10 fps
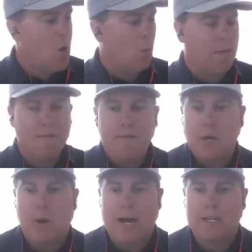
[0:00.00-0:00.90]
Well, the
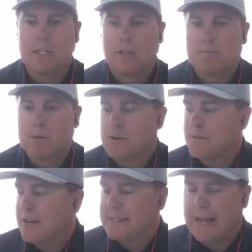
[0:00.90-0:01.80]
video has to look
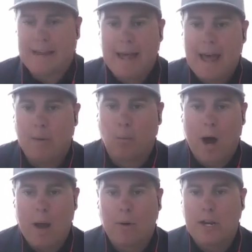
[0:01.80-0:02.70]
perfect, and and
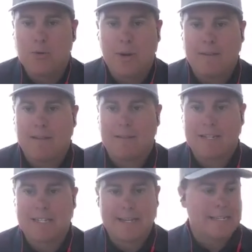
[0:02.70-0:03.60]
why would I do anything that's less?